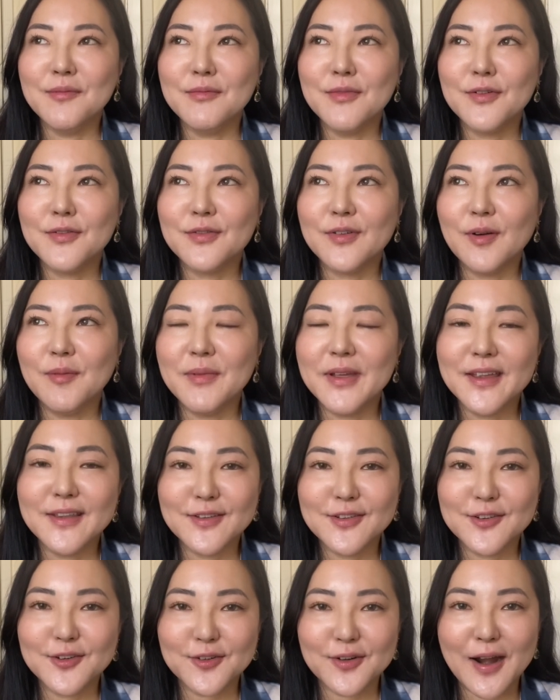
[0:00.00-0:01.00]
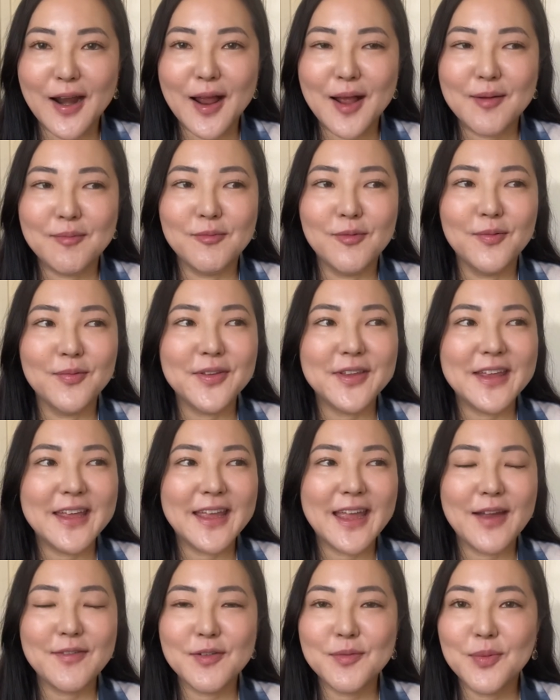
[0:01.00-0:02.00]
from Instagram,
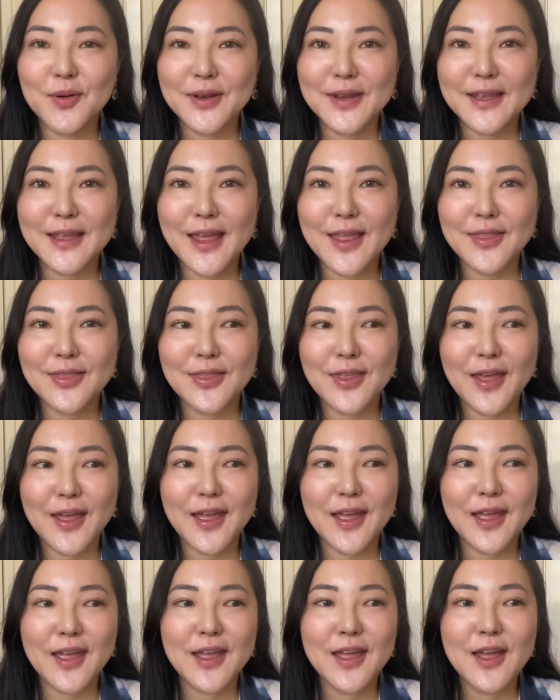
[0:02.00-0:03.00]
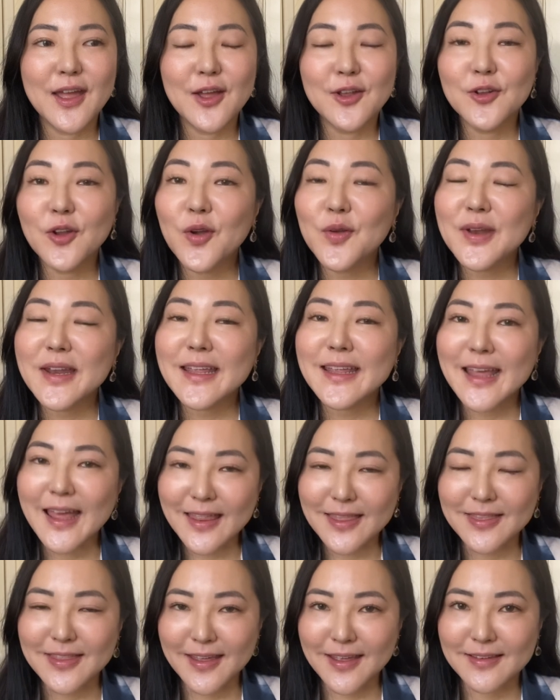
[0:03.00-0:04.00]
seeing everybody get their, not only
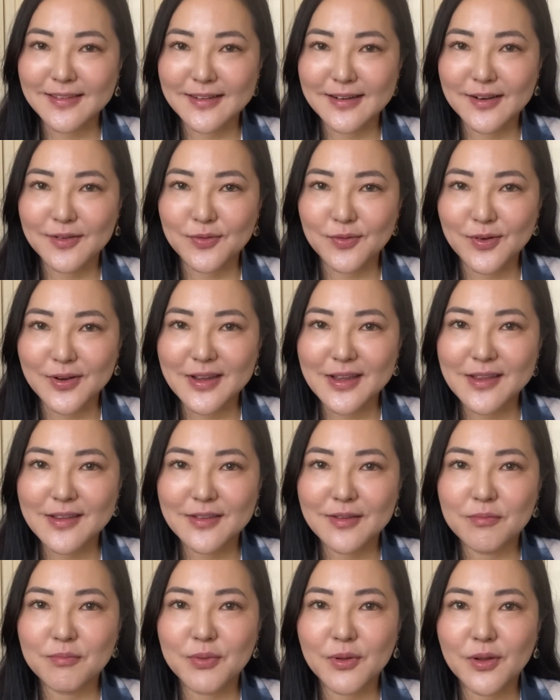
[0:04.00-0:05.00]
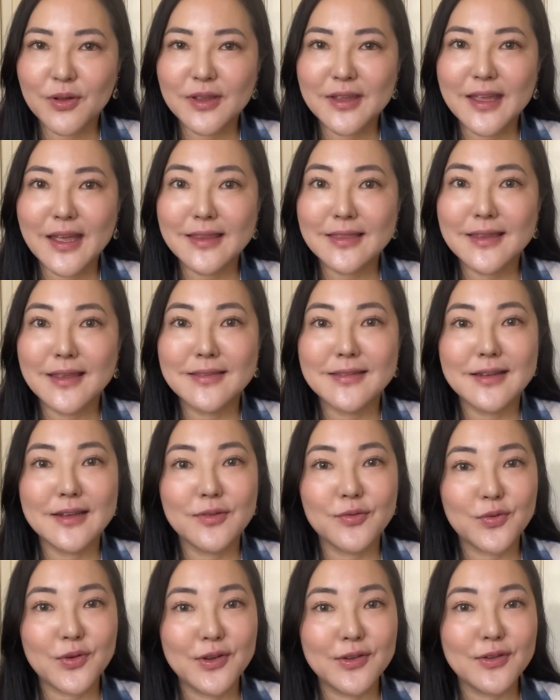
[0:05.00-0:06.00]
get their deliveries, but get their
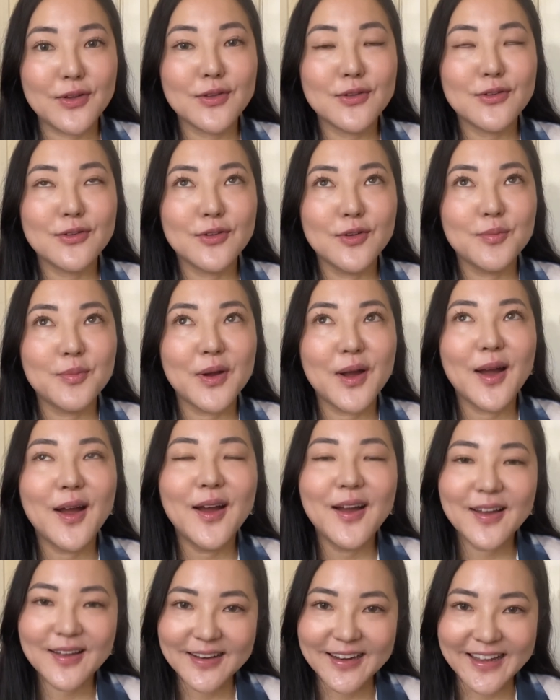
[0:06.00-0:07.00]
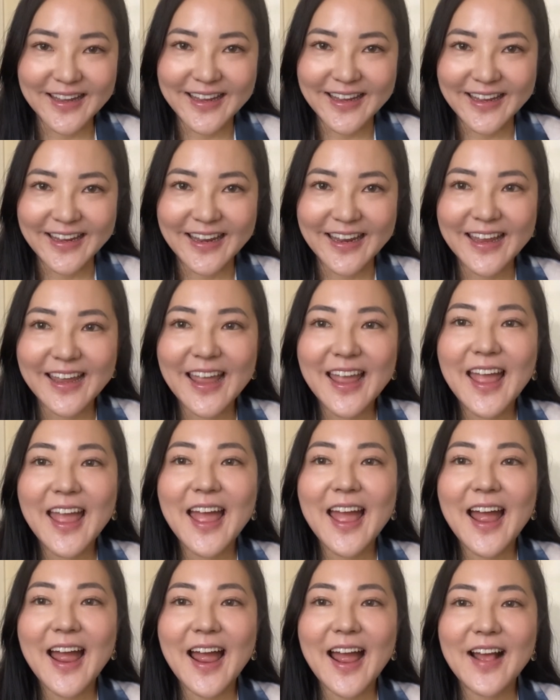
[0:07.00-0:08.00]
deliveries super early.
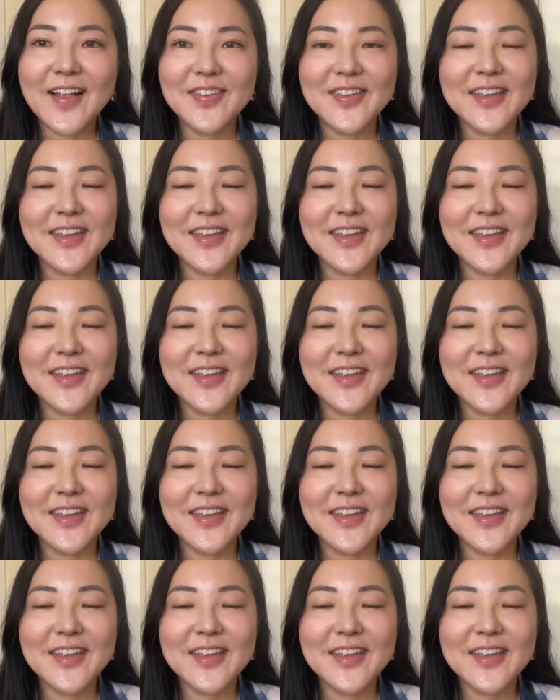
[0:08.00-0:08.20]
And